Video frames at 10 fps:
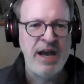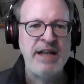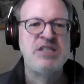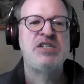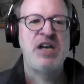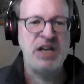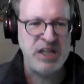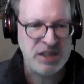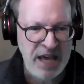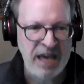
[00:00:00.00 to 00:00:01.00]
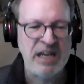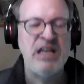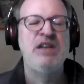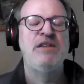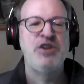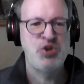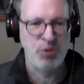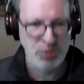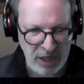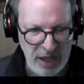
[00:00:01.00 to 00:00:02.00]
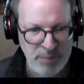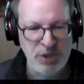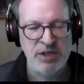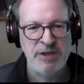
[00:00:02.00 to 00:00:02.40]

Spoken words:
and study that individual reliability.